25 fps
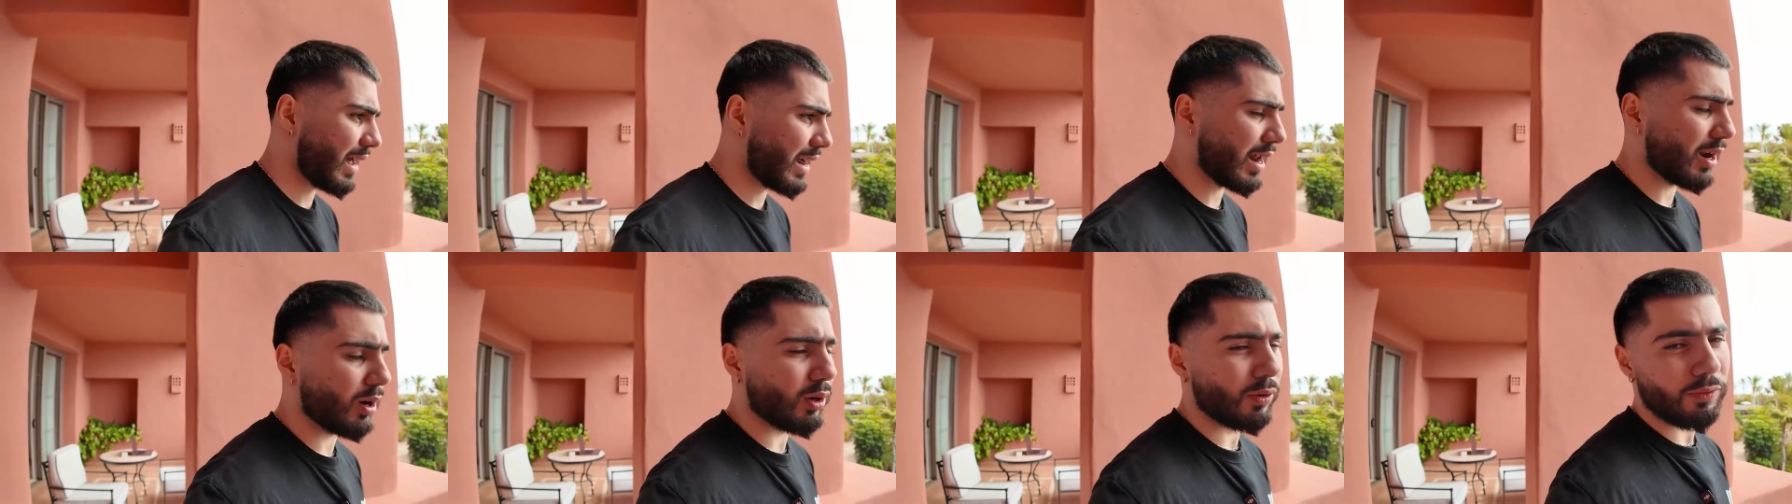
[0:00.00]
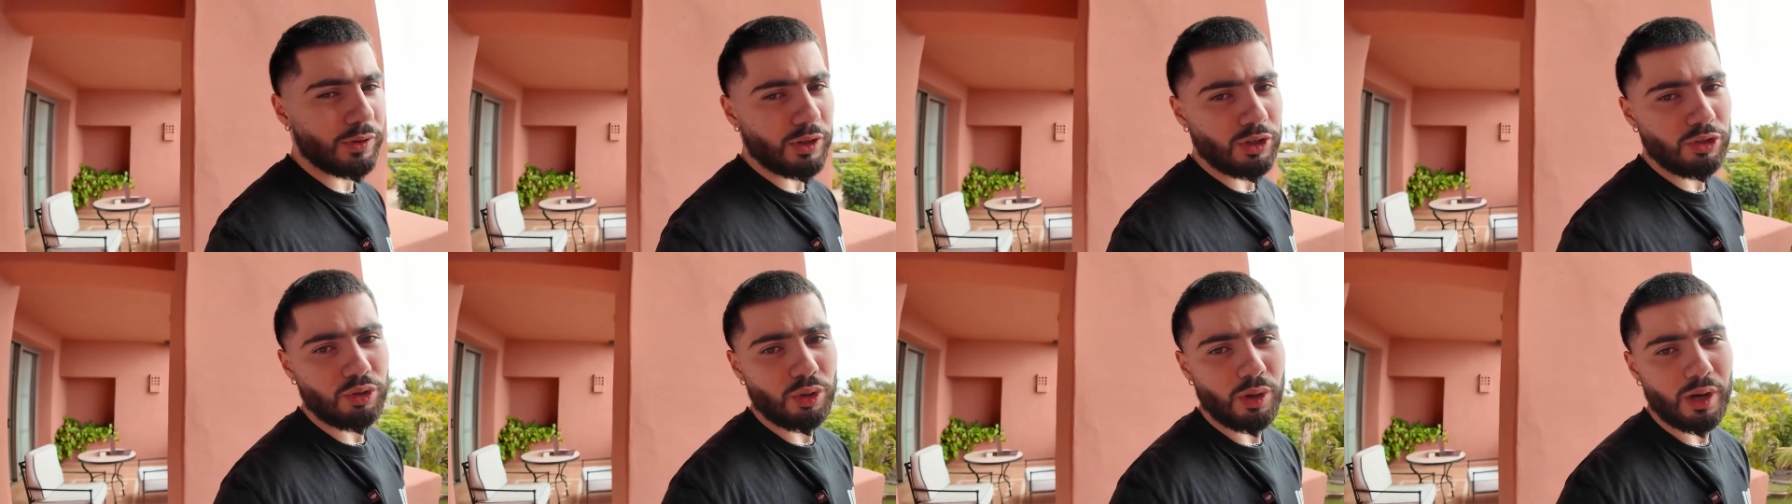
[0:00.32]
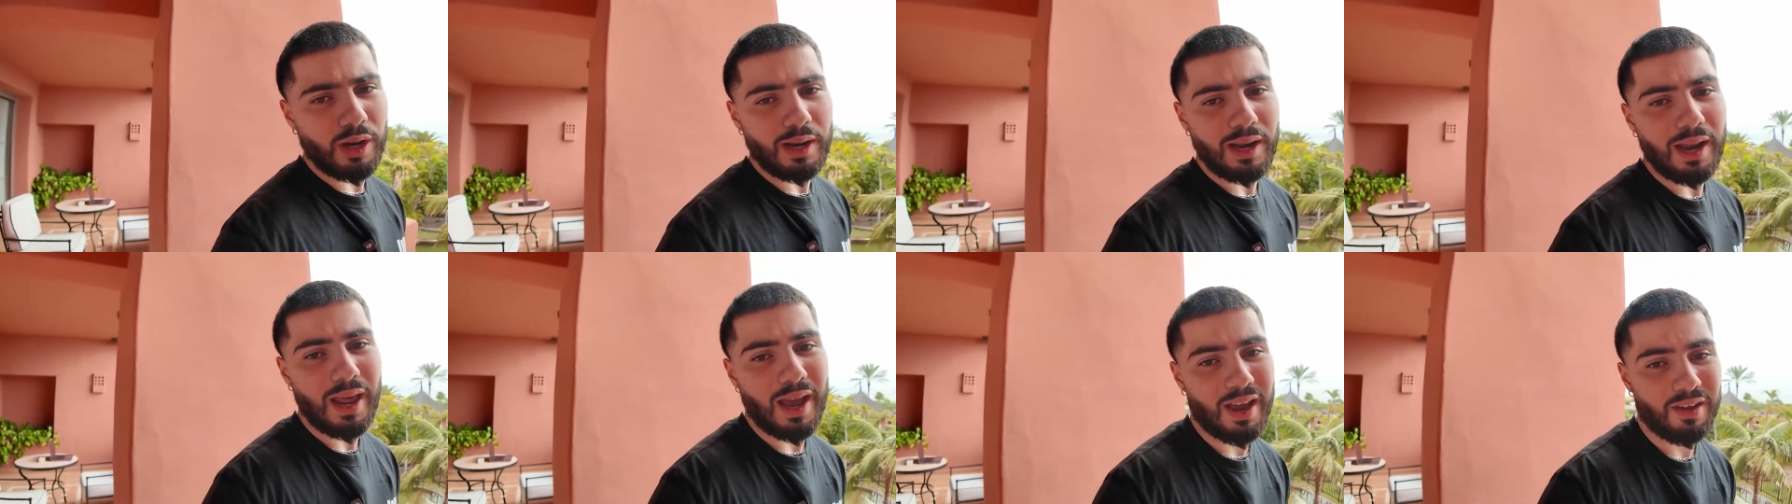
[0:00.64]
and I love
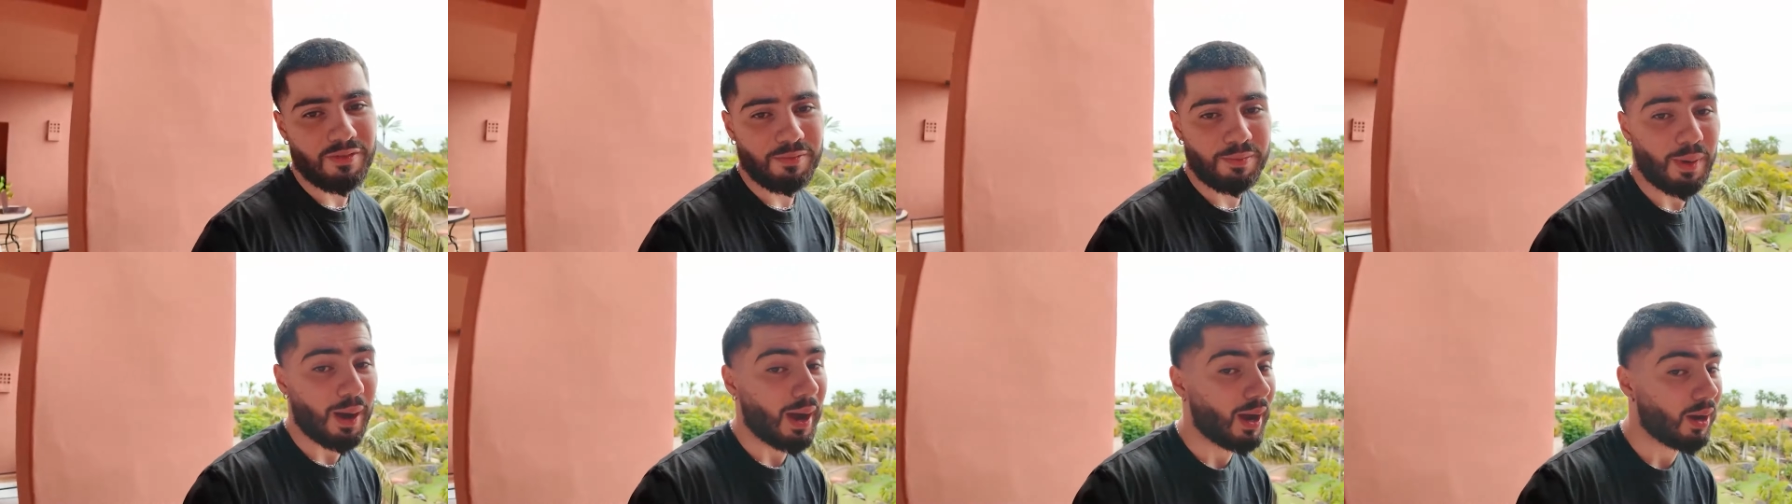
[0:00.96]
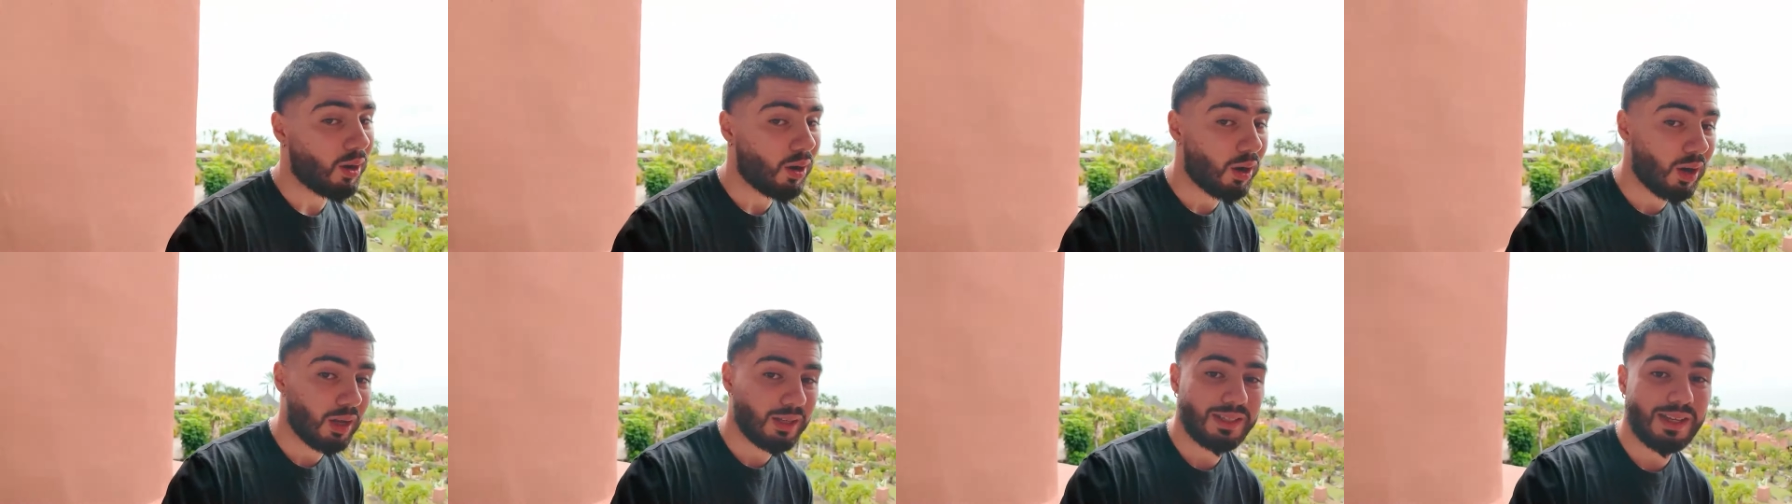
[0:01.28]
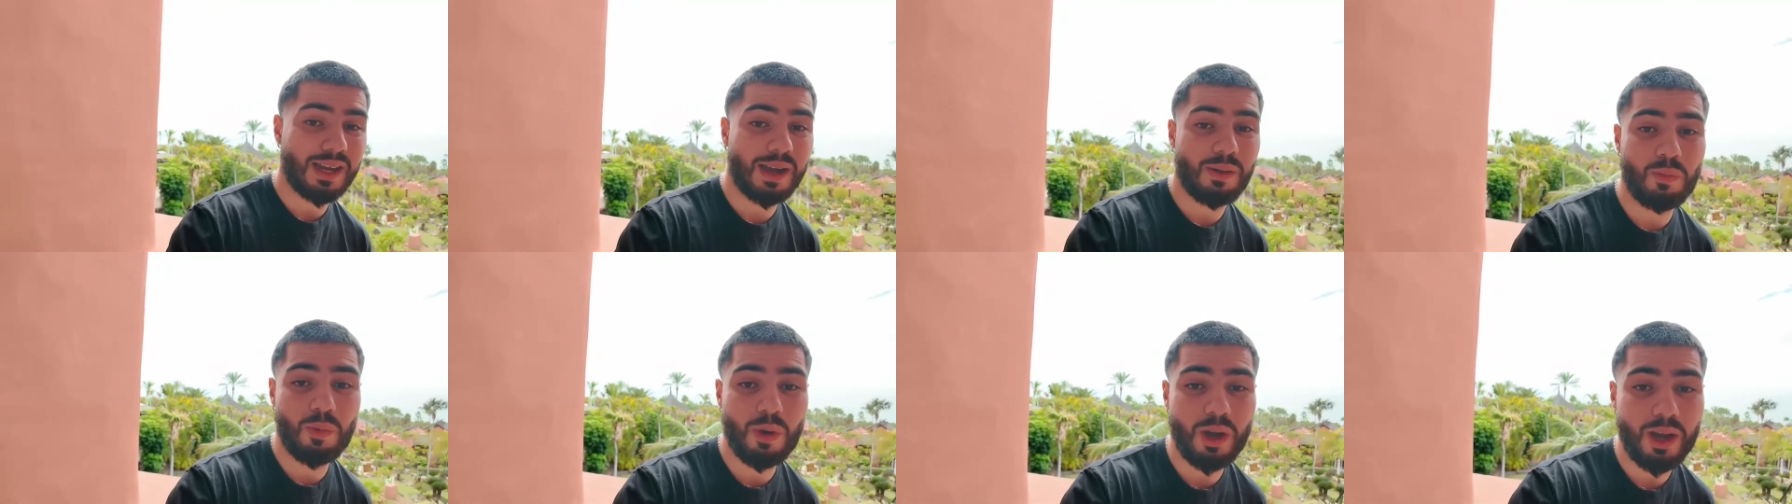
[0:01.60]
enjoying life, but I
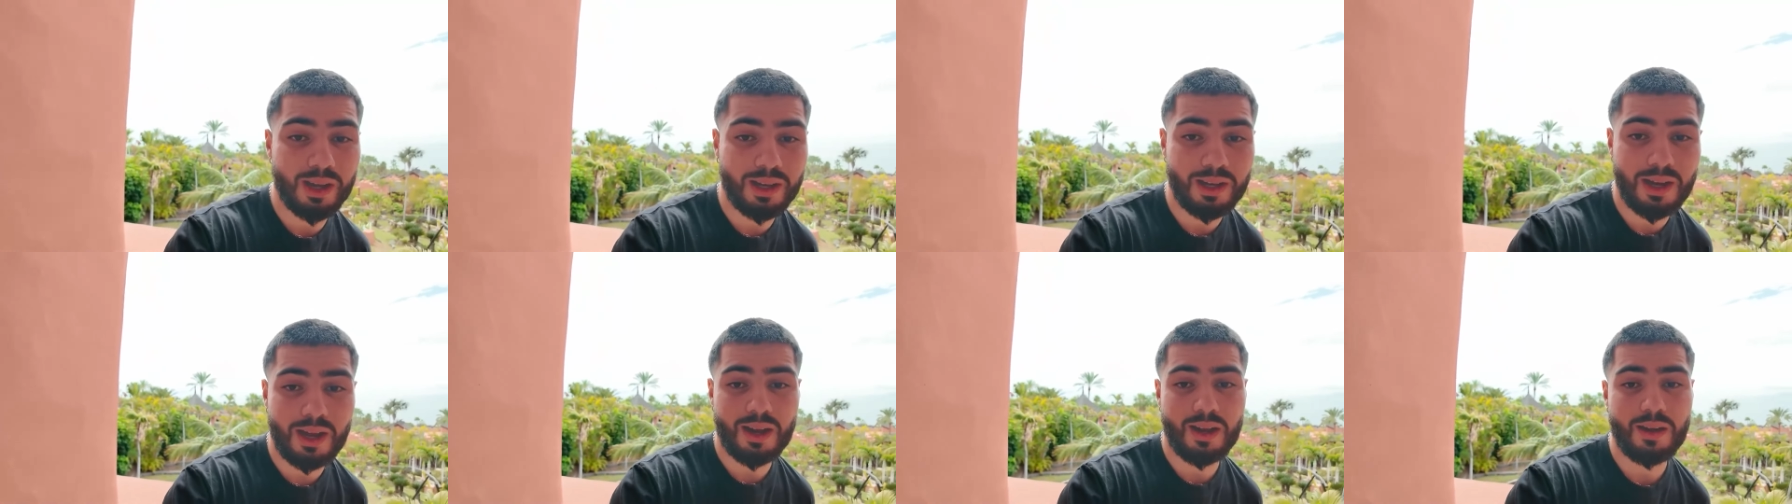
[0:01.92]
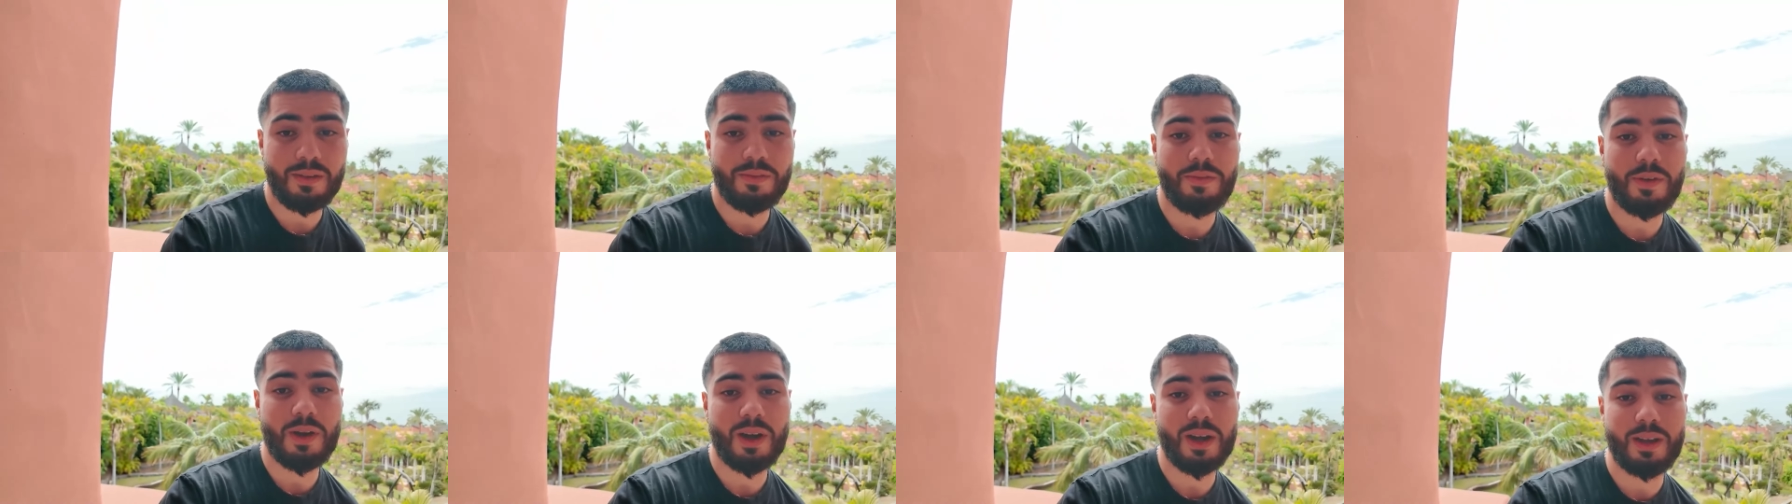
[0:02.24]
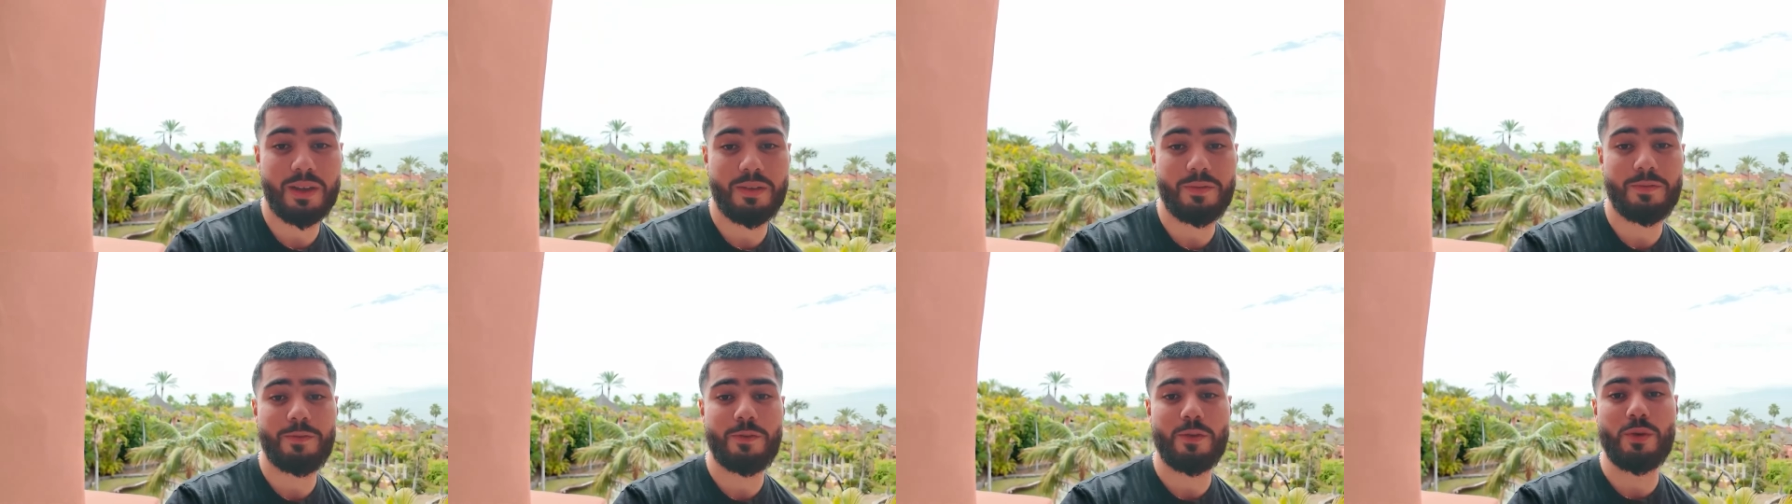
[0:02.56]
goddamn work like a
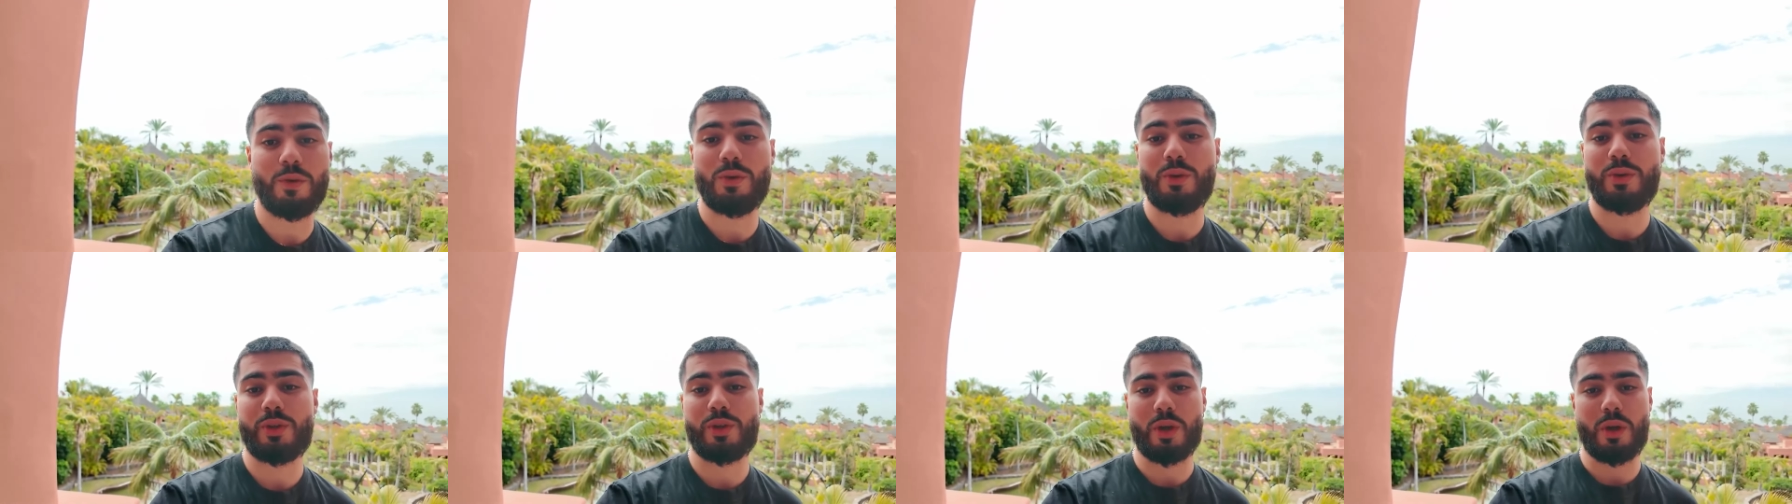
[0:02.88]
fucking fool.